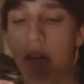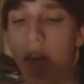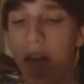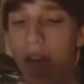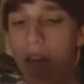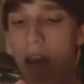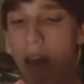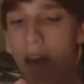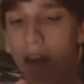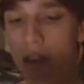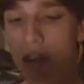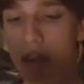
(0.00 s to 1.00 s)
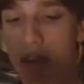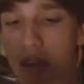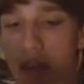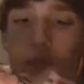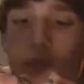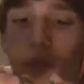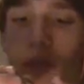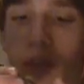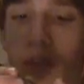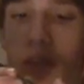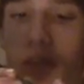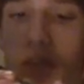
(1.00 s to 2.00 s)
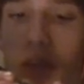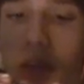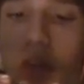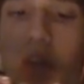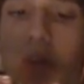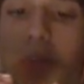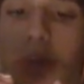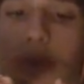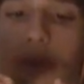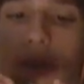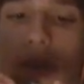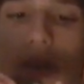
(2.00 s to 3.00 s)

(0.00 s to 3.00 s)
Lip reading: like that. This is kind of the hard part.